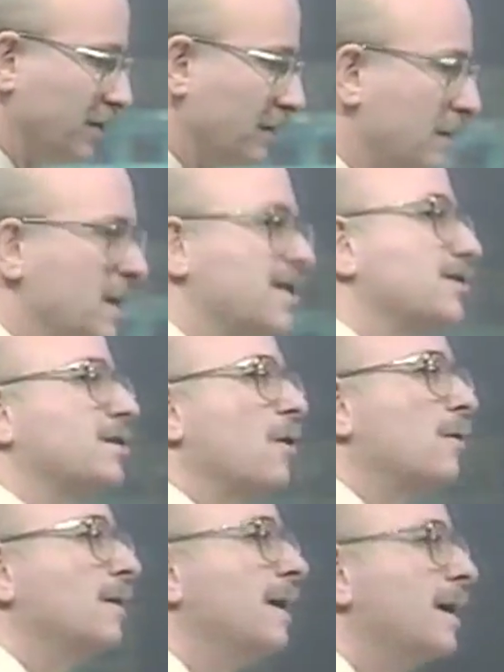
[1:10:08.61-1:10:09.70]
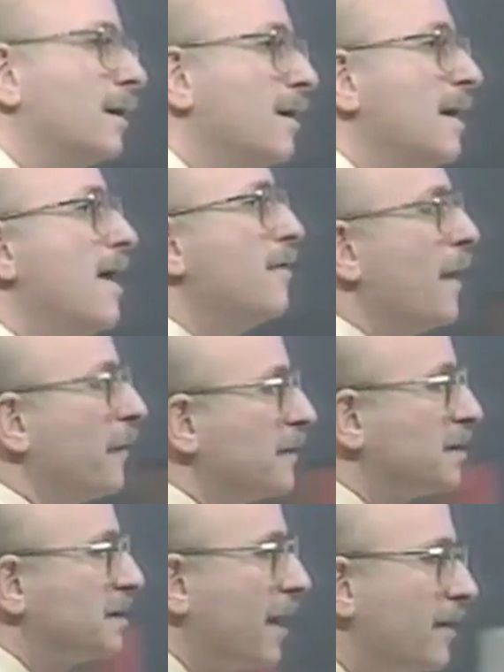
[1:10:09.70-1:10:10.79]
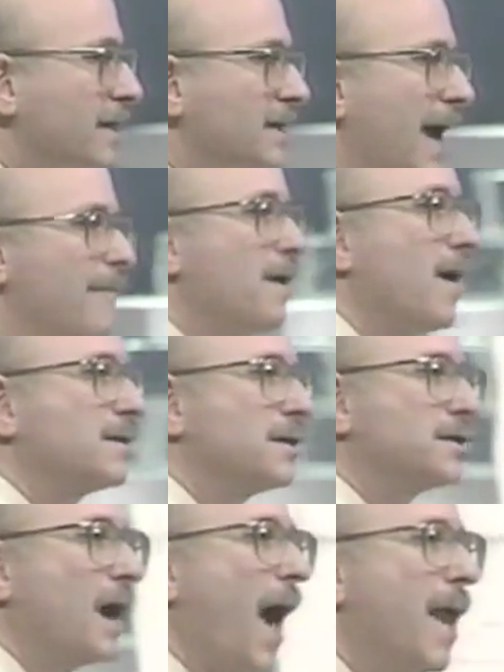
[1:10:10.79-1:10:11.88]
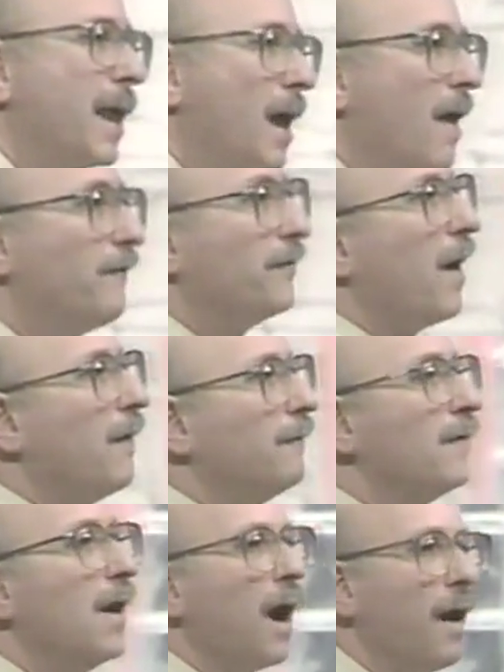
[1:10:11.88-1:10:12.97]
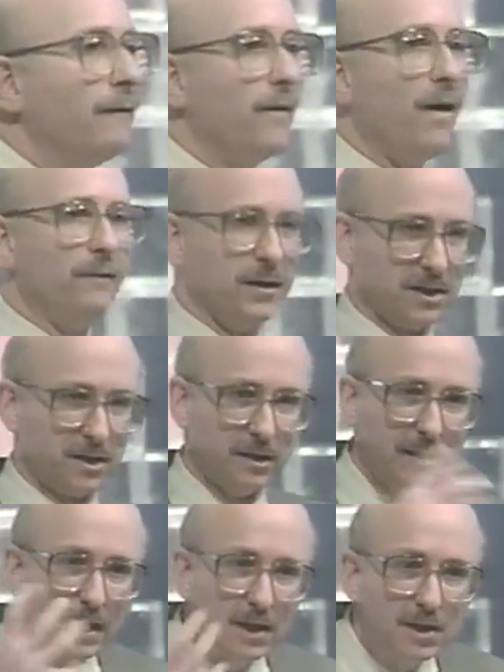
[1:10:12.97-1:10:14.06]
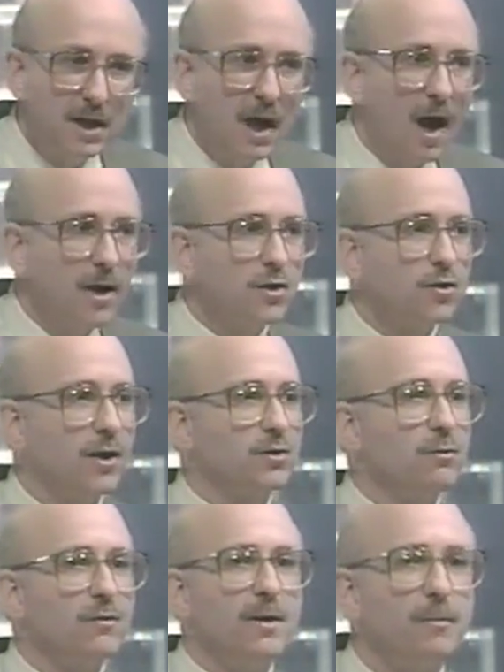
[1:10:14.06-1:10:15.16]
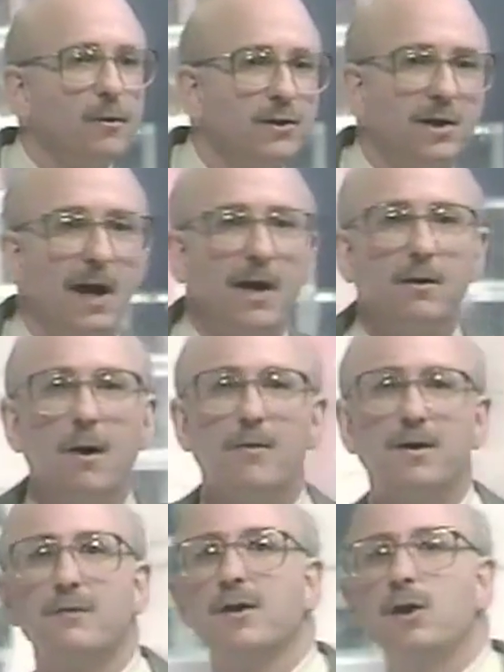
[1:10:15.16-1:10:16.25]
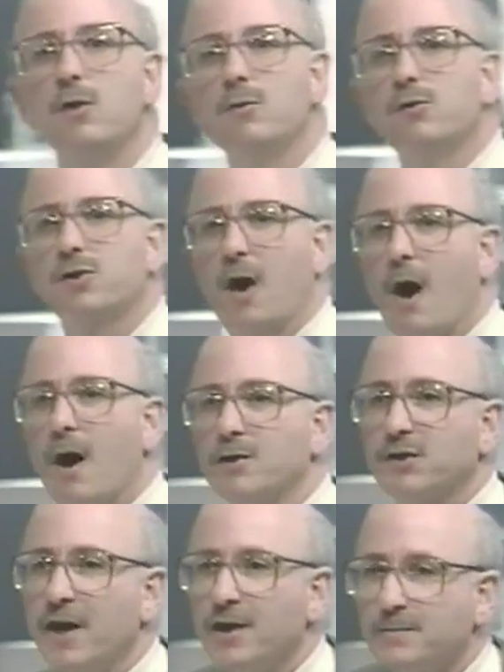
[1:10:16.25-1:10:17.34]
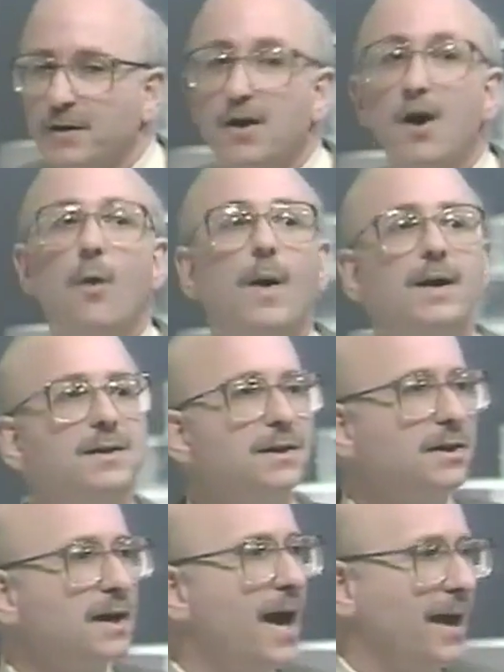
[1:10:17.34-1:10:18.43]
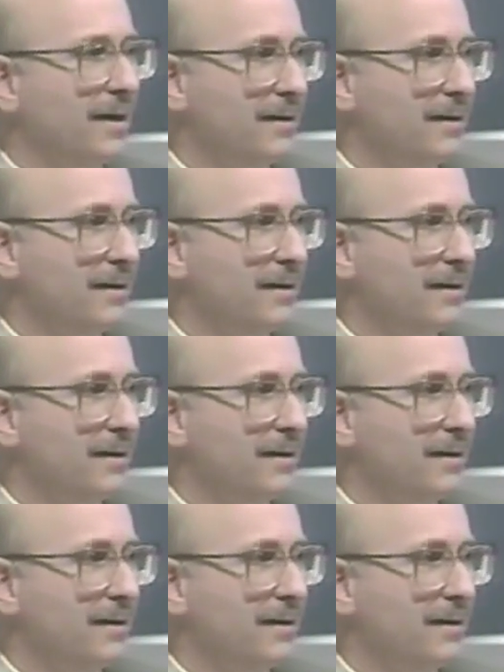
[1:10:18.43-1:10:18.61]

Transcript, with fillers: I mean, this is so clear that the stereotype in our society of, of, of, of the sleazy, untrustworthy person, I don't know, the, the used car salesman, what does he say?